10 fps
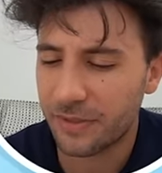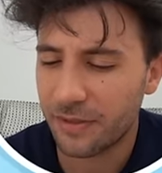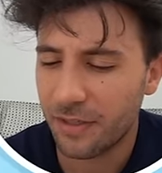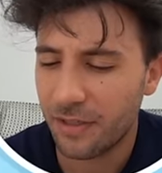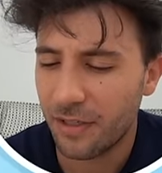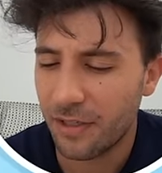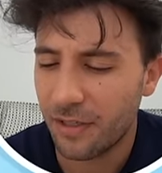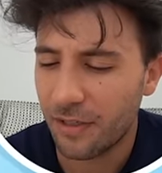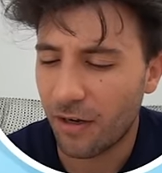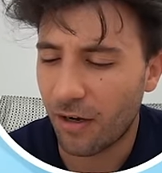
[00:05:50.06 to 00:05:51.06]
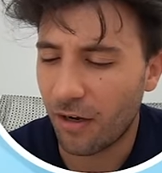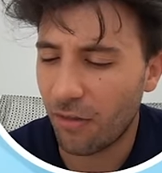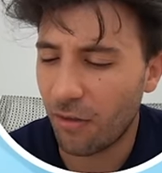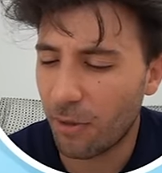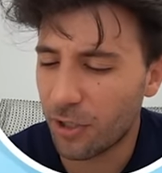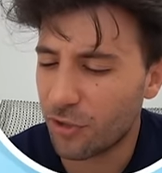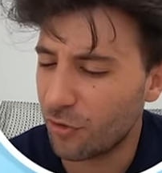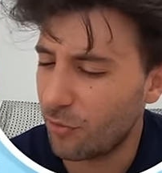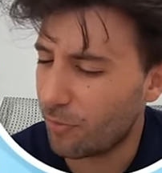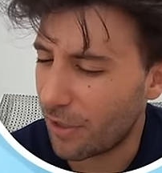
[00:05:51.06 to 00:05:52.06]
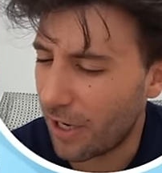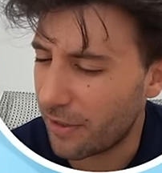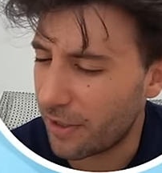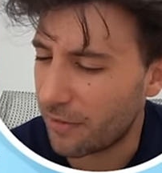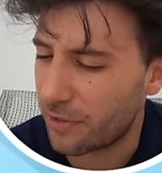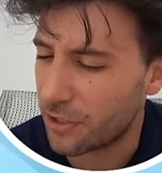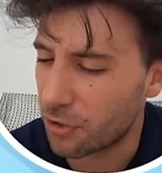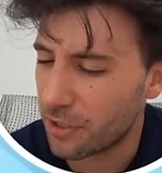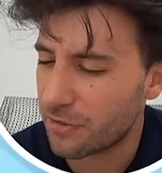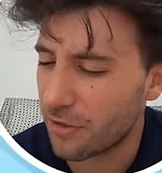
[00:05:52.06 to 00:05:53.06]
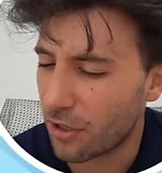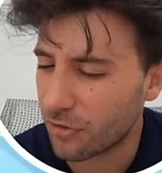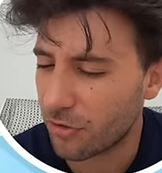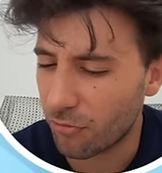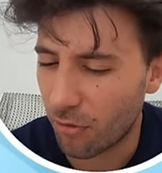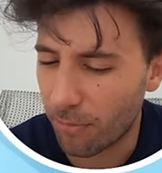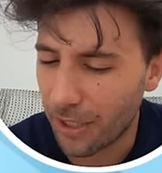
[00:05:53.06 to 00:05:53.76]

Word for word: false? On, On the, the mushroom, mushroom planet, planet, the drink Doctor Robotnik,